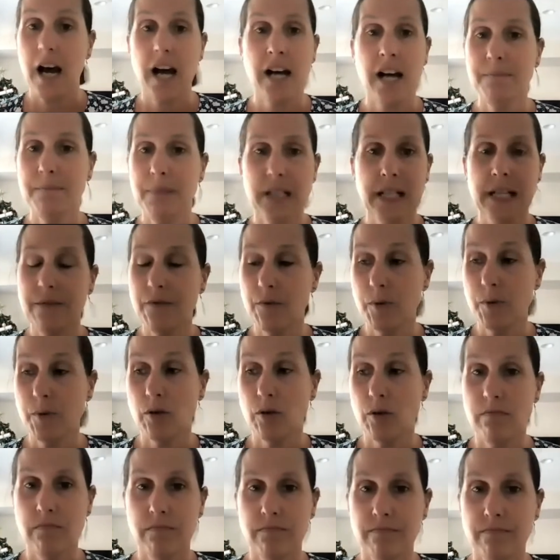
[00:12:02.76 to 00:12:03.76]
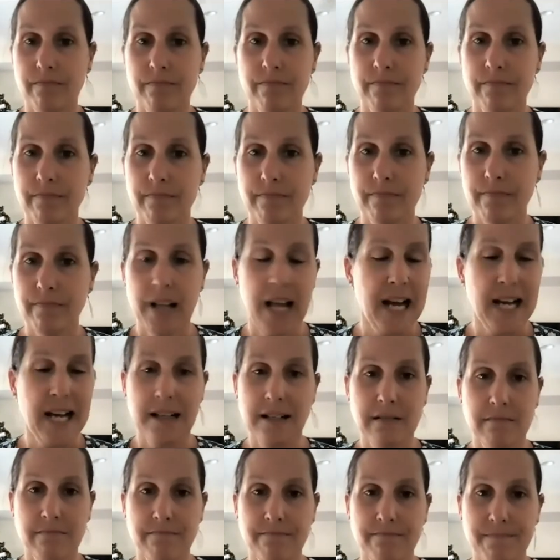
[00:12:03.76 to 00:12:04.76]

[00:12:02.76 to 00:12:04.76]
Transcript: Unbelievable. Like